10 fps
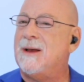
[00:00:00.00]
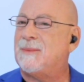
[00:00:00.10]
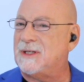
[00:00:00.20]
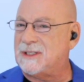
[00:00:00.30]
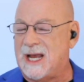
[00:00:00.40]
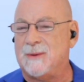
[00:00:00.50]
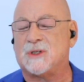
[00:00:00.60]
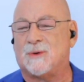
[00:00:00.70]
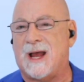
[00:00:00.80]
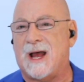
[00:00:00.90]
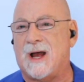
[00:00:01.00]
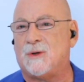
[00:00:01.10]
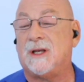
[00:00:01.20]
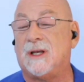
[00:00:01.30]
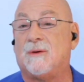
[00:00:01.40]
because I was around
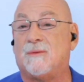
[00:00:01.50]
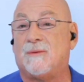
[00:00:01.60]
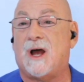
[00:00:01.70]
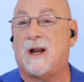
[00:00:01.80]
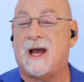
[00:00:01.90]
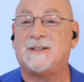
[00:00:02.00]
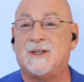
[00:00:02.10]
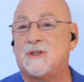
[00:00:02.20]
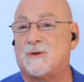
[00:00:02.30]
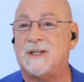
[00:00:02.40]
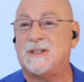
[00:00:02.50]
during the Iran hostage